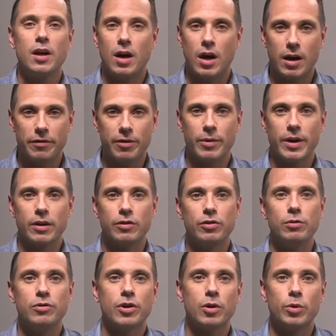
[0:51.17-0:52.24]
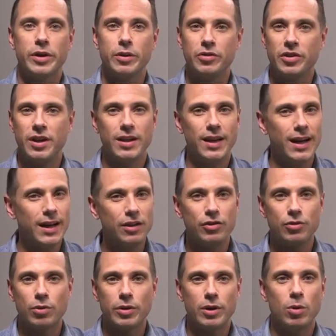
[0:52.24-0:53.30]
Off the rack suits are what you see in any
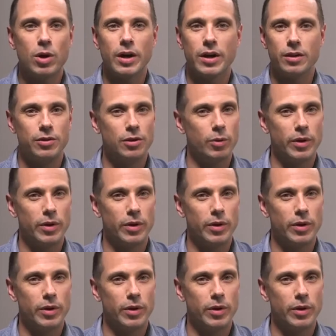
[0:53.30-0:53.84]
store you walk into,